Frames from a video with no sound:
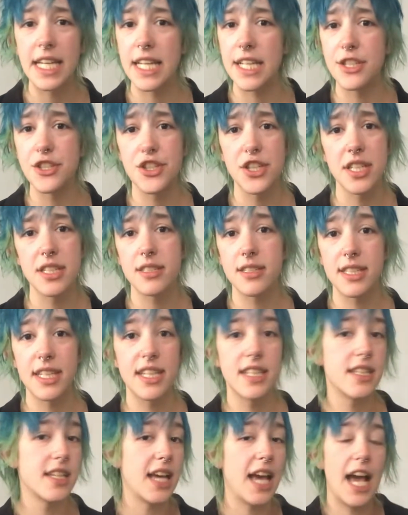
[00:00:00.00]
and just
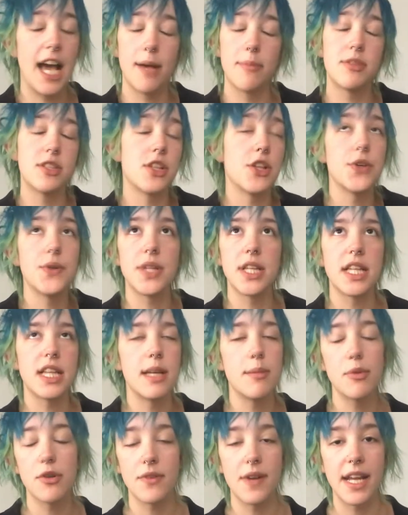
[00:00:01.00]
absolutely
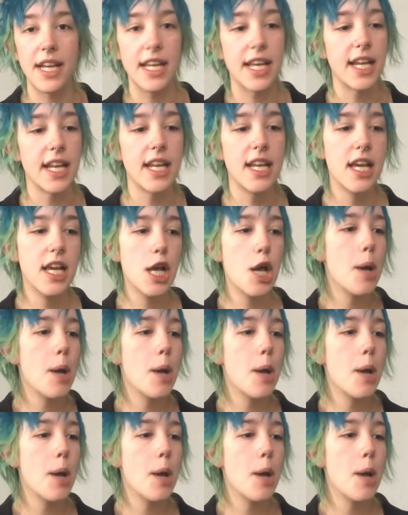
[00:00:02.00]
liberating.